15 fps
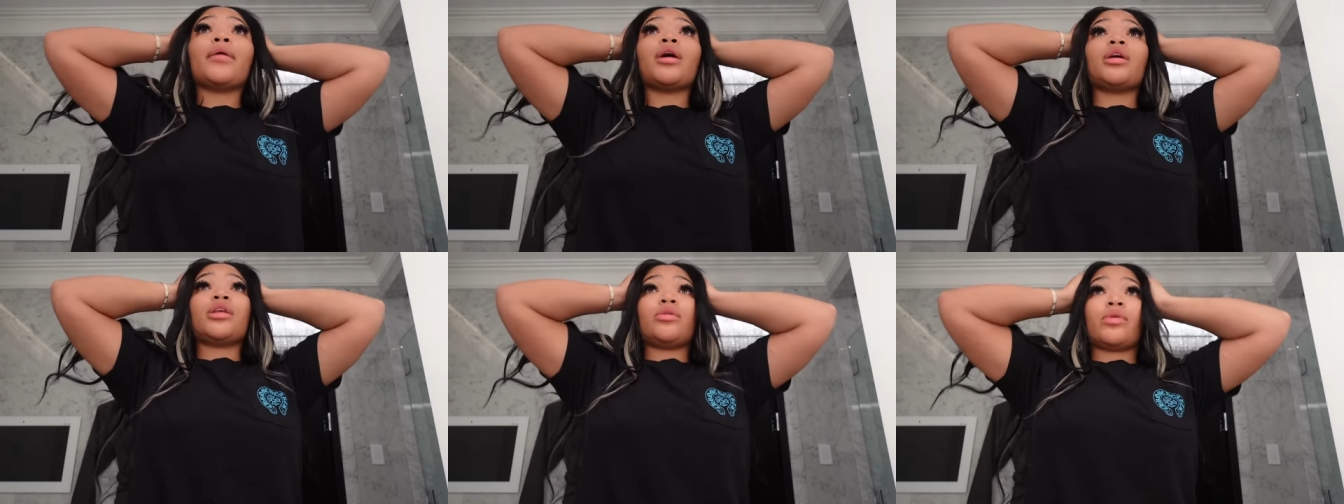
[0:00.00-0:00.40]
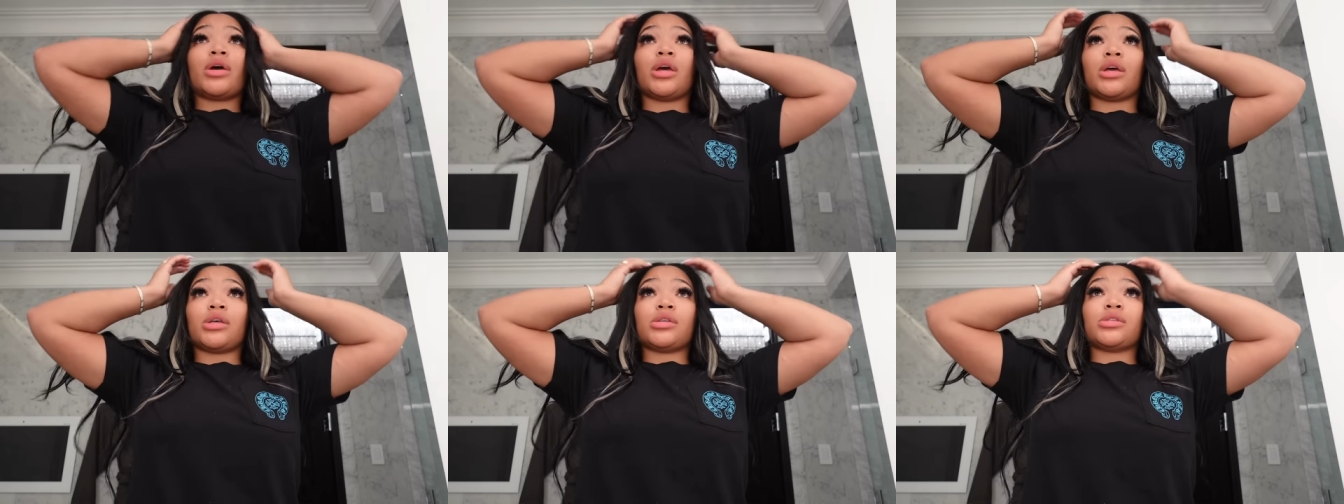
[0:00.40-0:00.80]

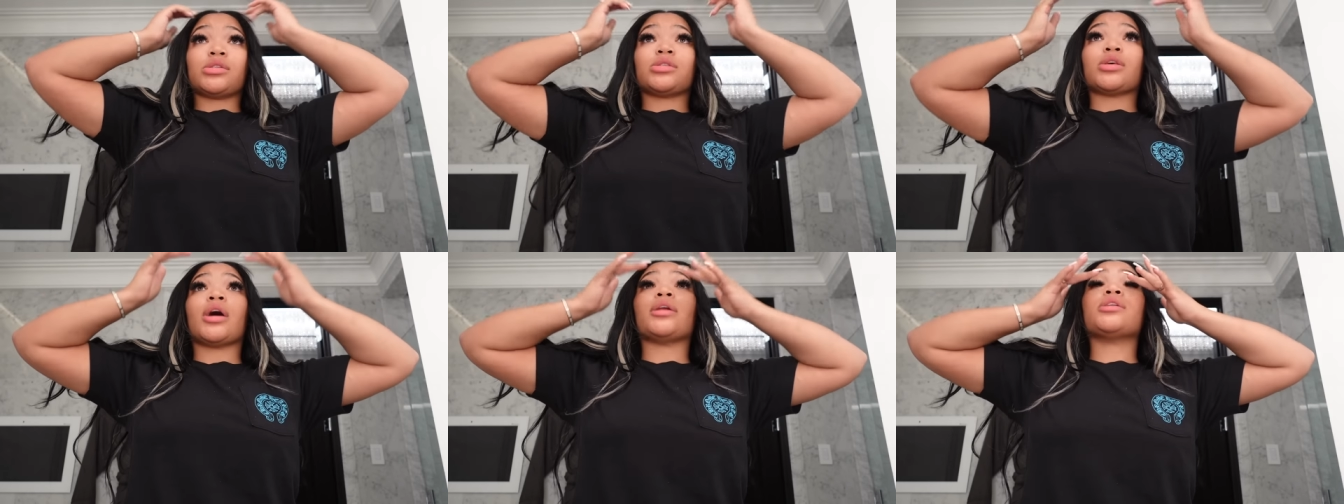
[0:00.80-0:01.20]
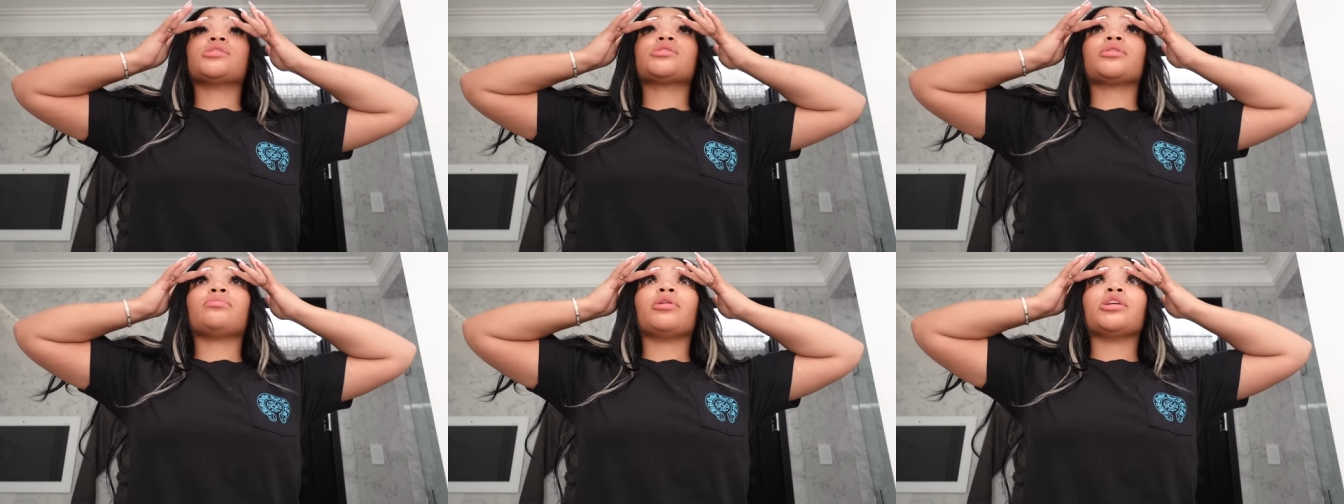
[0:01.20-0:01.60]
Anyways, I
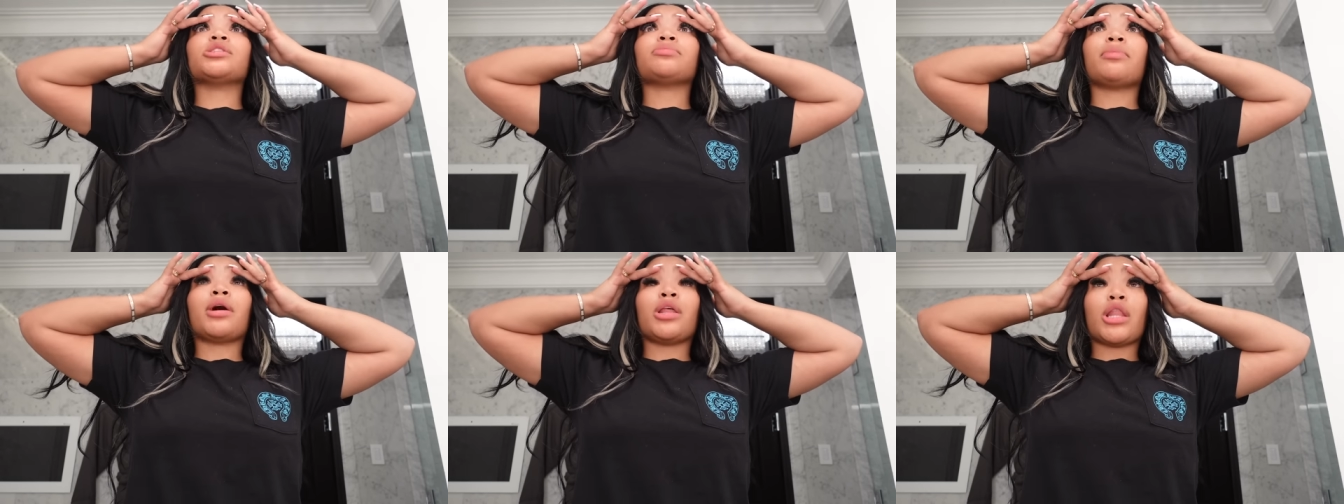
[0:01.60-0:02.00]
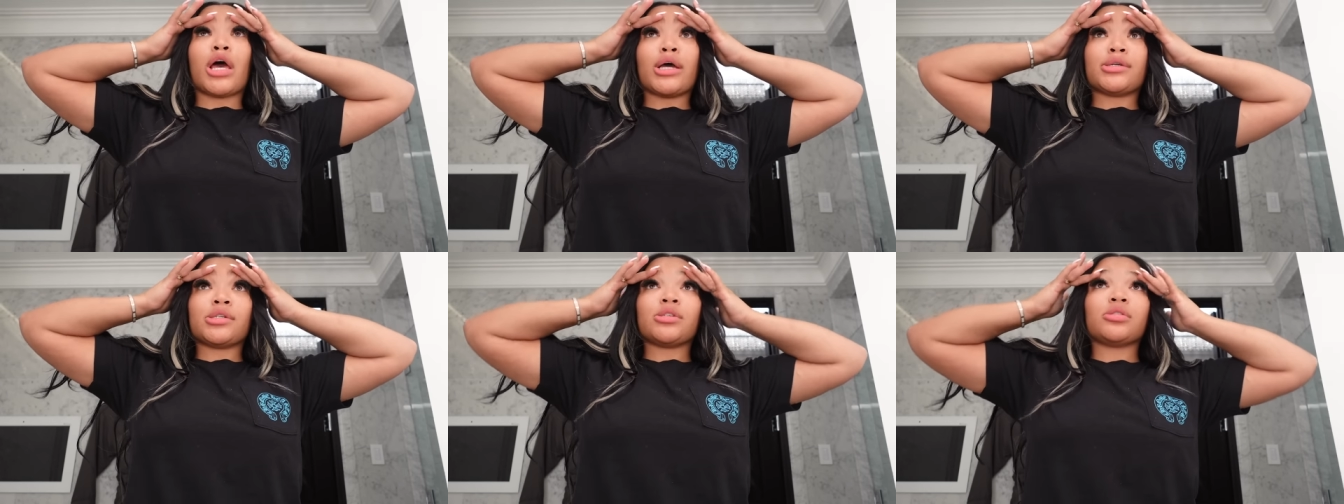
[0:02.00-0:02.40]
need to brush my
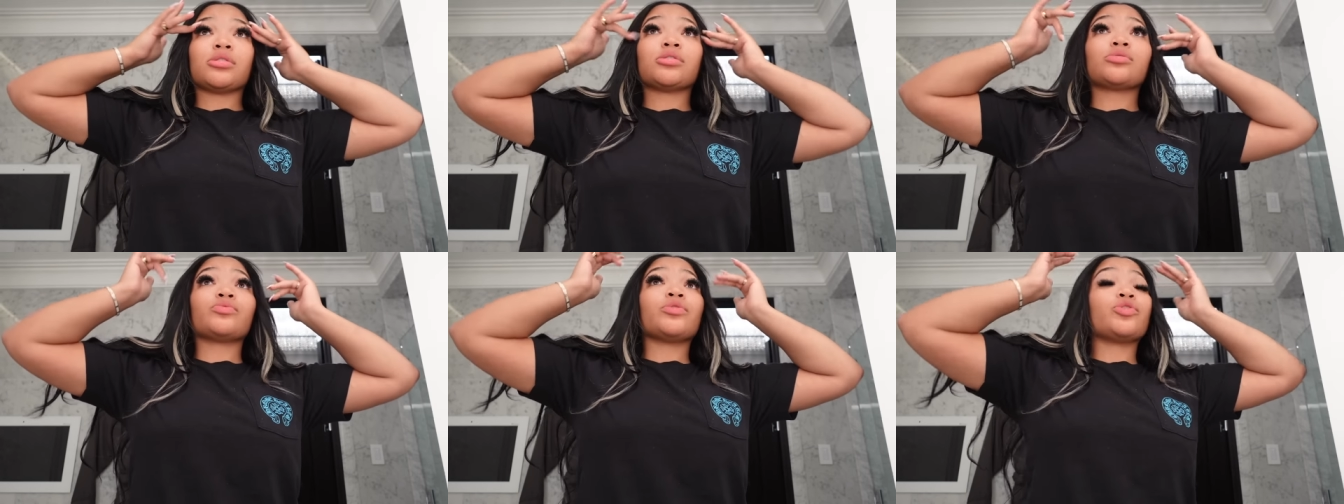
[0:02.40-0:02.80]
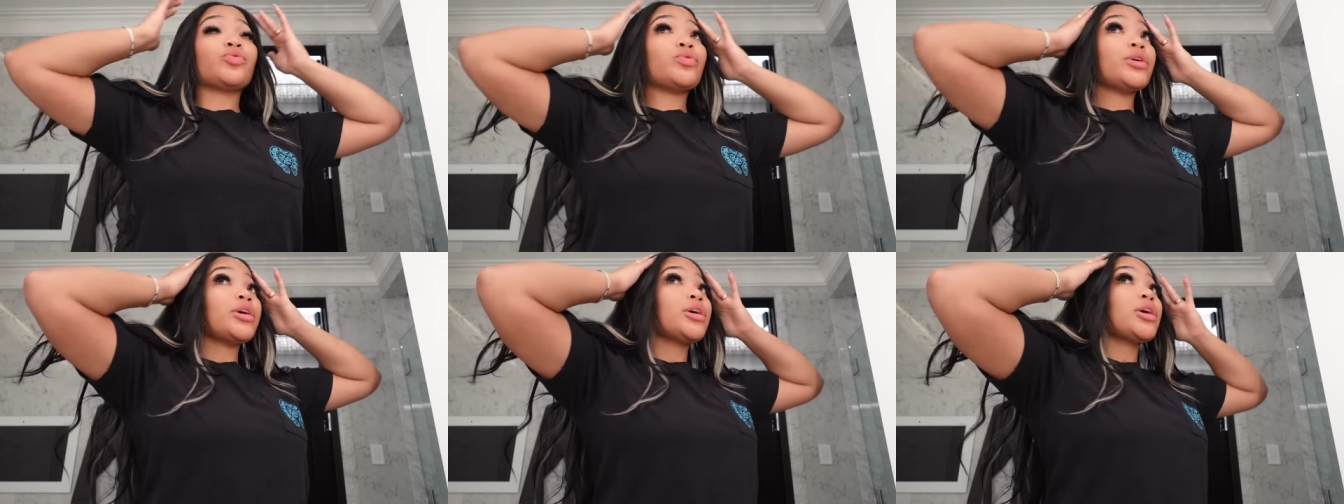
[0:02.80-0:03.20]
lashes real
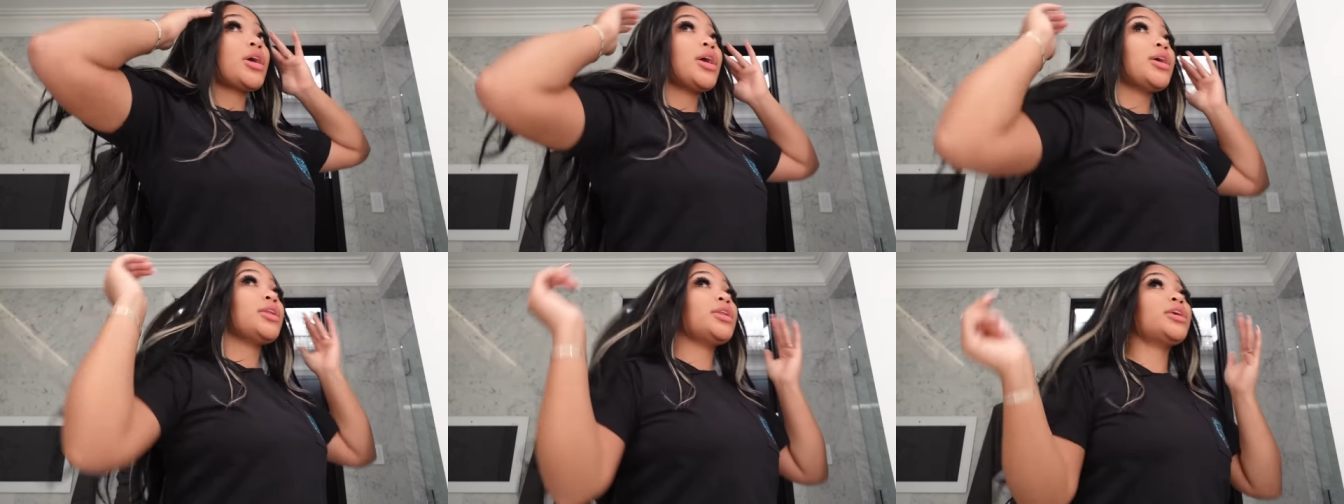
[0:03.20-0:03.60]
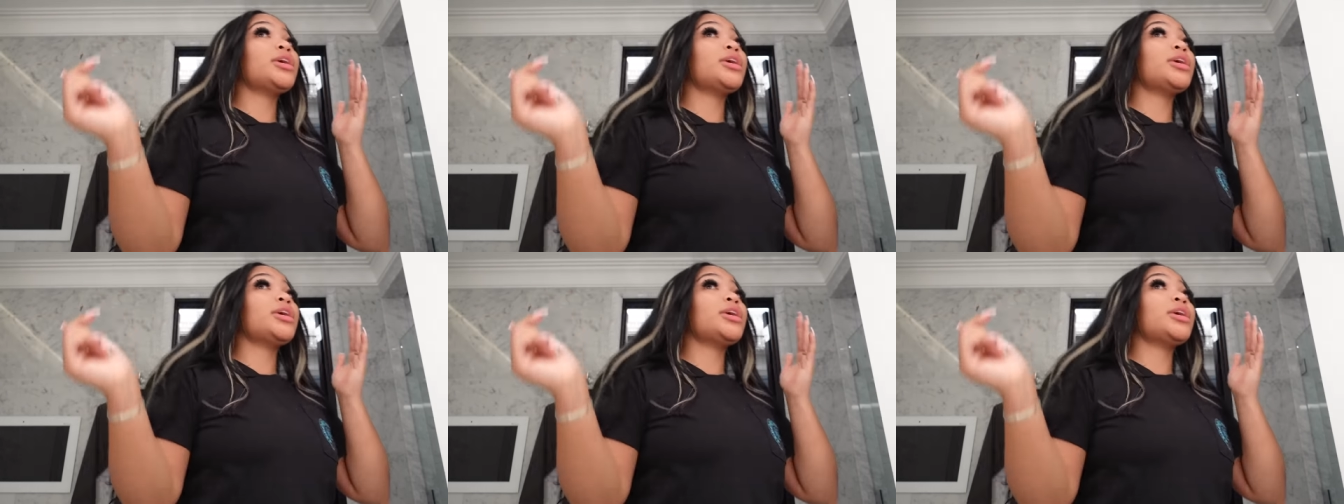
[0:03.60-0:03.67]
quick and